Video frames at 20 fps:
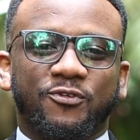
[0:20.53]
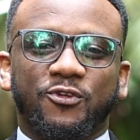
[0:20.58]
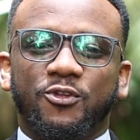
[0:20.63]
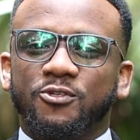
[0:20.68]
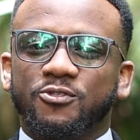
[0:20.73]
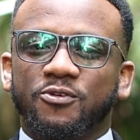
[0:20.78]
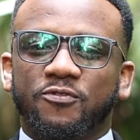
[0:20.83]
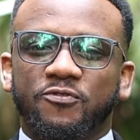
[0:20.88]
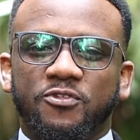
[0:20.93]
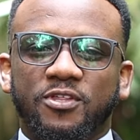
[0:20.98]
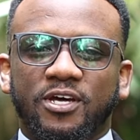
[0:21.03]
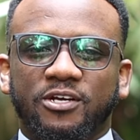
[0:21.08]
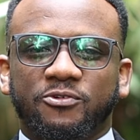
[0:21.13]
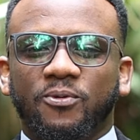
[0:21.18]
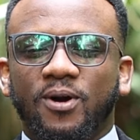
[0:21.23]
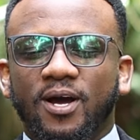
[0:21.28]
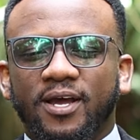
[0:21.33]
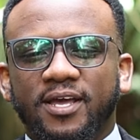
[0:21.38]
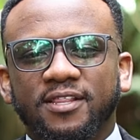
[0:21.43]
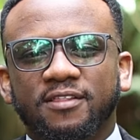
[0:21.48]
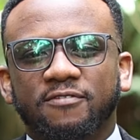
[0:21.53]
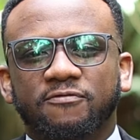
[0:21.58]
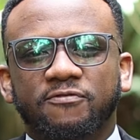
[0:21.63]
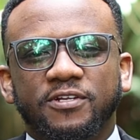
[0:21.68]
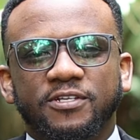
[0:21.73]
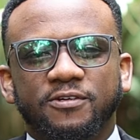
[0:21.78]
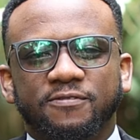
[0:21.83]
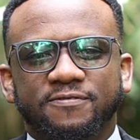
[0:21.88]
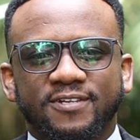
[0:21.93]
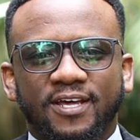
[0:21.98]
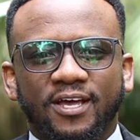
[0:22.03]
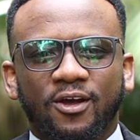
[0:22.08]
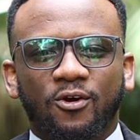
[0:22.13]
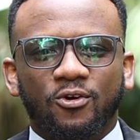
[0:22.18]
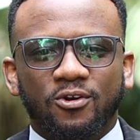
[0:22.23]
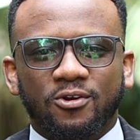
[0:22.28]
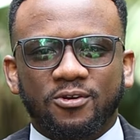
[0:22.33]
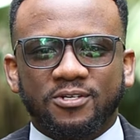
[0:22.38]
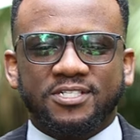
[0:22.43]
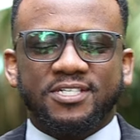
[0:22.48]
For those of you that work in the field of
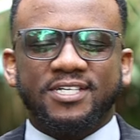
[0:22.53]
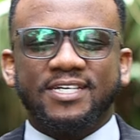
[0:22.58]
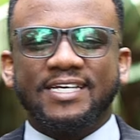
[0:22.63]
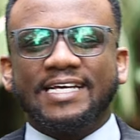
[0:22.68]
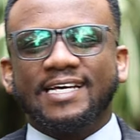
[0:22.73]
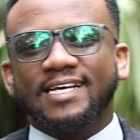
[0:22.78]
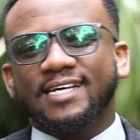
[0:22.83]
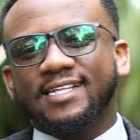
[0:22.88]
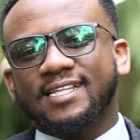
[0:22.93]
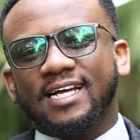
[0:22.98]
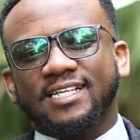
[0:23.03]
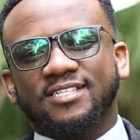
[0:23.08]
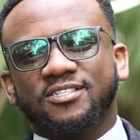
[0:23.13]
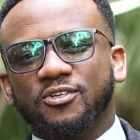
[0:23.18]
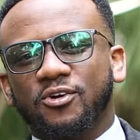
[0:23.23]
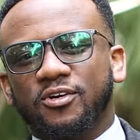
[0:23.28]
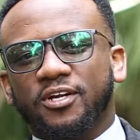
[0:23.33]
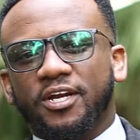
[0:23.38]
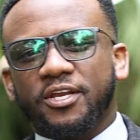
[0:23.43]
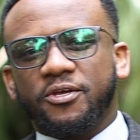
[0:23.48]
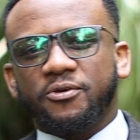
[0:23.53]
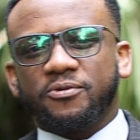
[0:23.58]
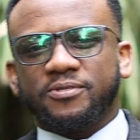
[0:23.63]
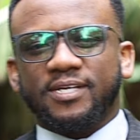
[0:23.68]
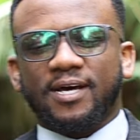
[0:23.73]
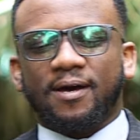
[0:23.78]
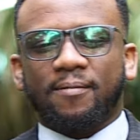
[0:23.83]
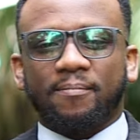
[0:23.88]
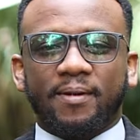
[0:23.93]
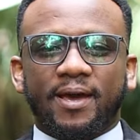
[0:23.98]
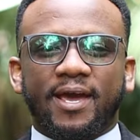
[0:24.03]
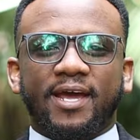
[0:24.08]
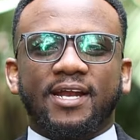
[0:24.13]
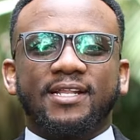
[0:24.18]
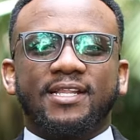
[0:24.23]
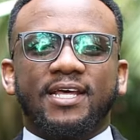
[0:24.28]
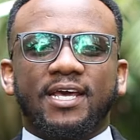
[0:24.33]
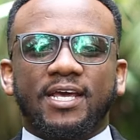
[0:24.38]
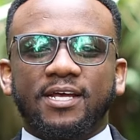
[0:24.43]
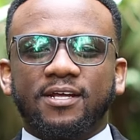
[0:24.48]
psychology, that's not a new term.
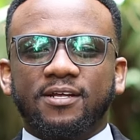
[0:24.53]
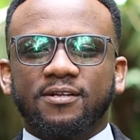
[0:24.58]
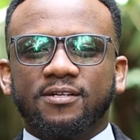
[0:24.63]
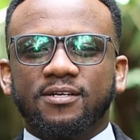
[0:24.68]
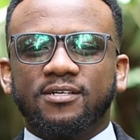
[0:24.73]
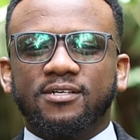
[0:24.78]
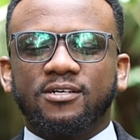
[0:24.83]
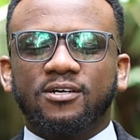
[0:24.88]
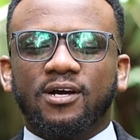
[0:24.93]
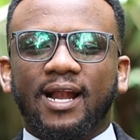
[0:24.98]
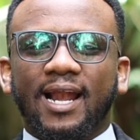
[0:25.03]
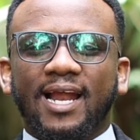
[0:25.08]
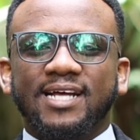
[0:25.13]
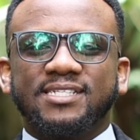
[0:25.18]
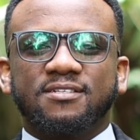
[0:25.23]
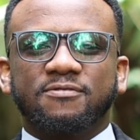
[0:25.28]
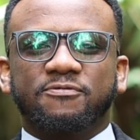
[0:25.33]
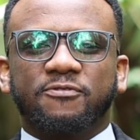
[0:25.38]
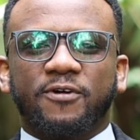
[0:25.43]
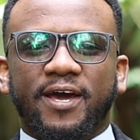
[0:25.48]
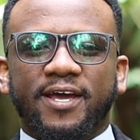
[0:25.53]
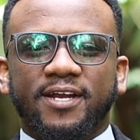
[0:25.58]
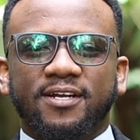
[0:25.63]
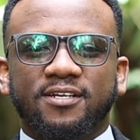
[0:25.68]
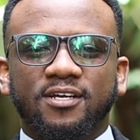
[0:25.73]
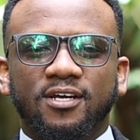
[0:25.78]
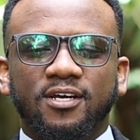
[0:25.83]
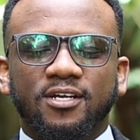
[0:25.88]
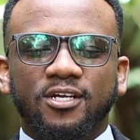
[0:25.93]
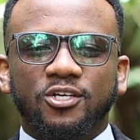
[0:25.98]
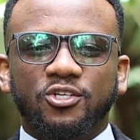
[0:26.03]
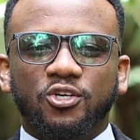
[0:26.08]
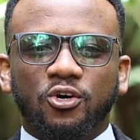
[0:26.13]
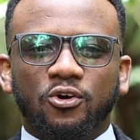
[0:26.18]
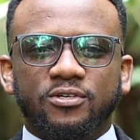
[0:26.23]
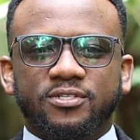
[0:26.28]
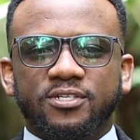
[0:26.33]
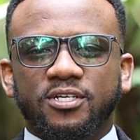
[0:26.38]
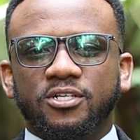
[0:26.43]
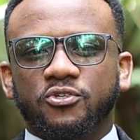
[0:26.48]
And they classified
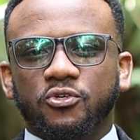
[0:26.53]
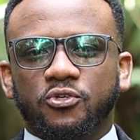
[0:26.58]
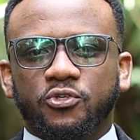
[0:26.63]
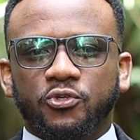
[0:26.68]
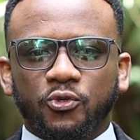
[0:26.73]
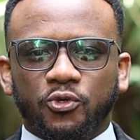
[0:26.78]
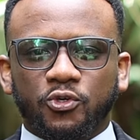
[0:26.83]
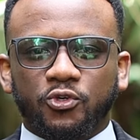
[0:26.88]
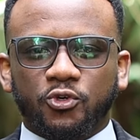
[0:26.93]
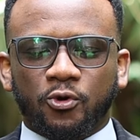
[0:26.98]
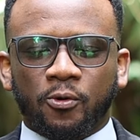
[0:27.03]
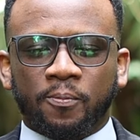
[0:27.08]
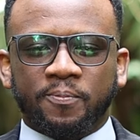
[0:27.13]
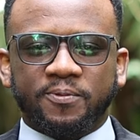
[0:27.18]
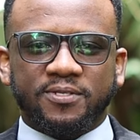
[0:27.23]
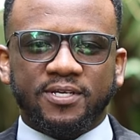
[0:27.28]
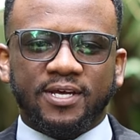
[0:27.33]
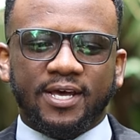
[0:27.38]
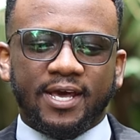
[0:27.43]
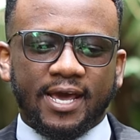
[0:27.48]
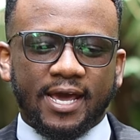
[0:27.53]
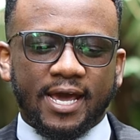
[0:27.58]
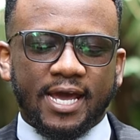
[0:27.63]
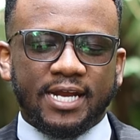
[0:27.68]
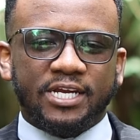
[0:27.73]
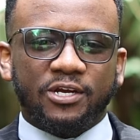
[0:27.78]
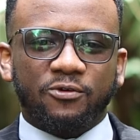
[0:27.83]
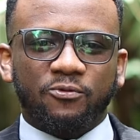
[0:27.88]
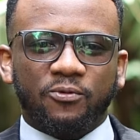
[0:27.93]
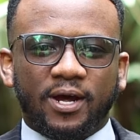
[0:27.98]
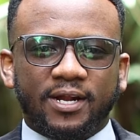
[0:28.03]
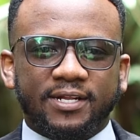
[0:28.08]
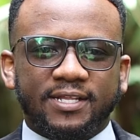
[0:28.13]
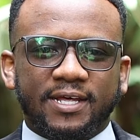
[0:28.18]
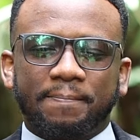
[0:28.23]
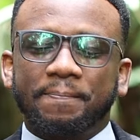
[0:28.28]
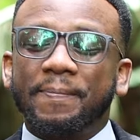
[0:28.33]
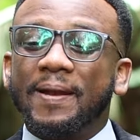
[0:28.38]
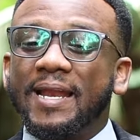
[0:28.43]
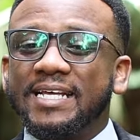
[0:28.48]
dogs into two groups, and
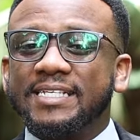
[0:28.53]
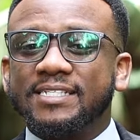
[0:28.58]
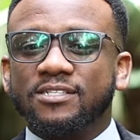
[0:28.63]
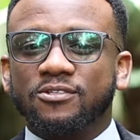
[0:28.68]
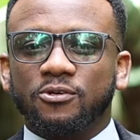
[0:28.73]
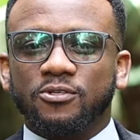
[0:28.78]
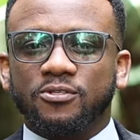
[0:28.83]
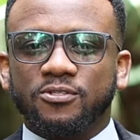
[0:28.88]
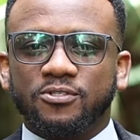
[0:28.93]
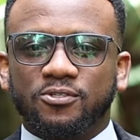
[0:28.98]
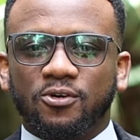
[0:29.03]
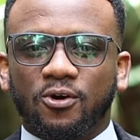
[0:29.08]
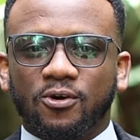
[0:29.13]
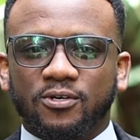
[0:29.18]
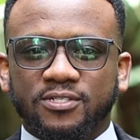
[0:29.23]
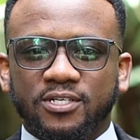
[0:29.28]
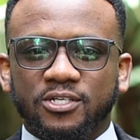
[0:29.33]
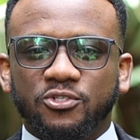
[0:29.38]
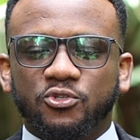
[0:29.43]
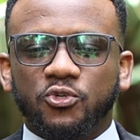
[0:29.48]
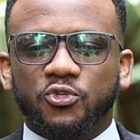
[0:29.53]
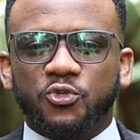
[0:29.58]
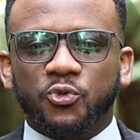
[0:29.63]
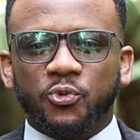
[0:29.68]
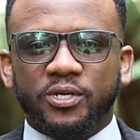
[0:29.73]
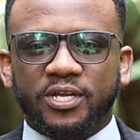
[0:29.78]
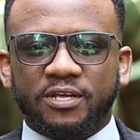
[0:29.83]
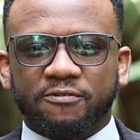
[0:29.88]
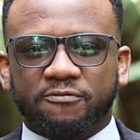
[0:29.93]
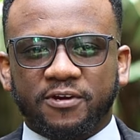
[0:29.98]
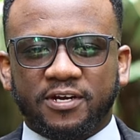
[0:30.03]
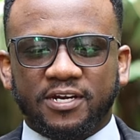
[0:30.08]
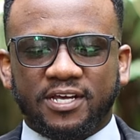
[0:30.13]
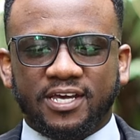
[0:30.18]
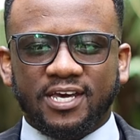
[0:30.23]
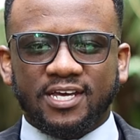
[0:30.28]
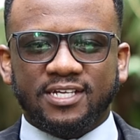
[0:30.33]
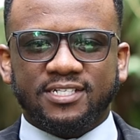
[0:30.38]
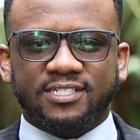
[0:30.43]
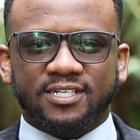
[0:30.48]
they placed those dogs into two
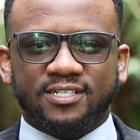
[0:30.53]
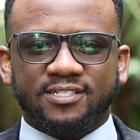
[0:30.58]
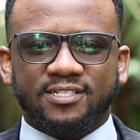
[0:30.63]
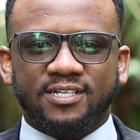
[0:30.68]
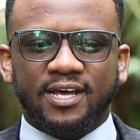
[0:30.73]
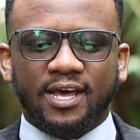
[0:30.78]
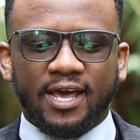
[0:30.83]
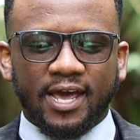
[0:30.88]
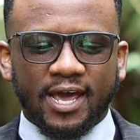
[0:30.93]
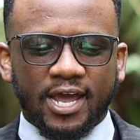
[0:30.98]
different cages.